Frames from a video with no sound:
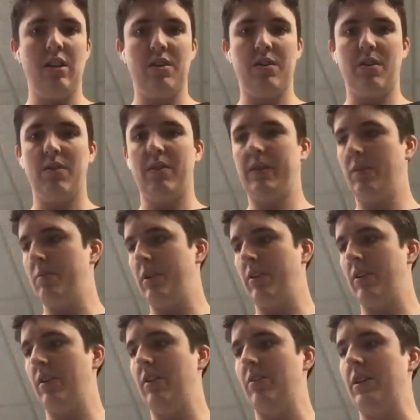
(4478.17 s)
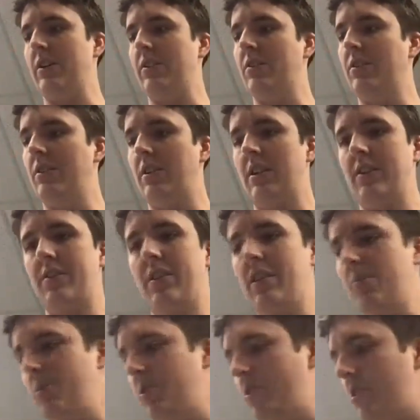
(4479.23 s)
150 mic. Oh, wow. Not actually that
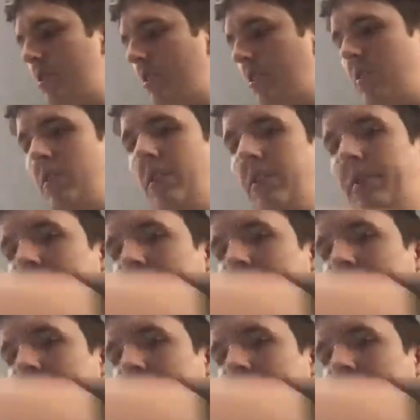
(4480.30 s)
much. All right.